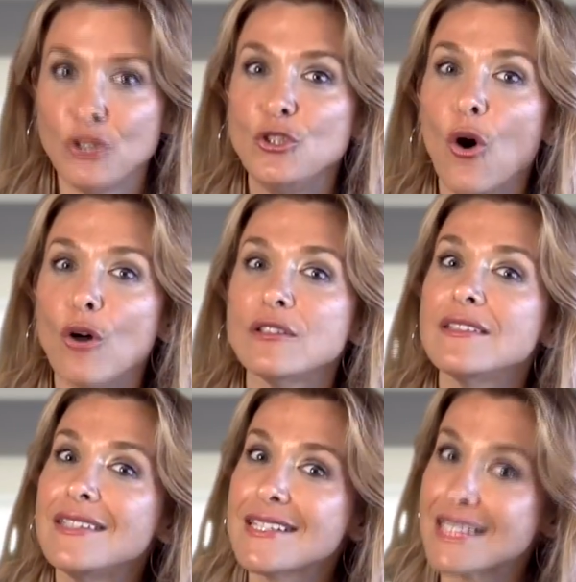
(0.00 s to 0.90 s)

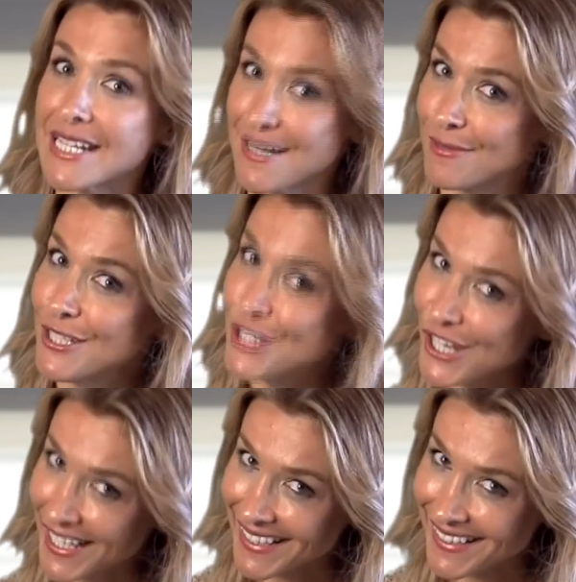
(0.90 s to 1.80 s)
Don't disturb the
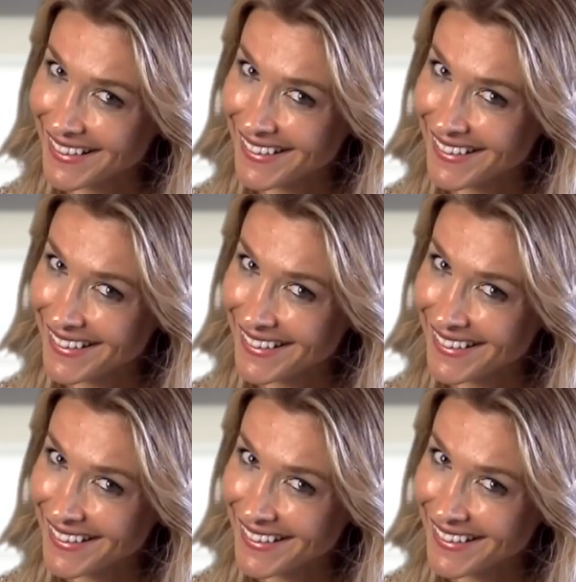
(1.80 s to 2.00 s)
chicken.